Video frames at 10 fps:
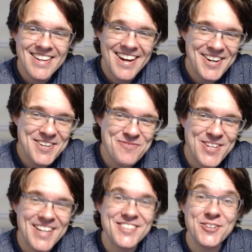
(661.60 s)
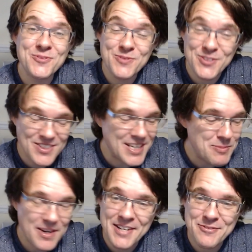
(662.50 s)
Yeah, so
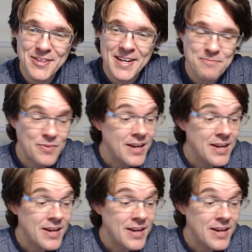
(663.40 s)
keep an eye out for that.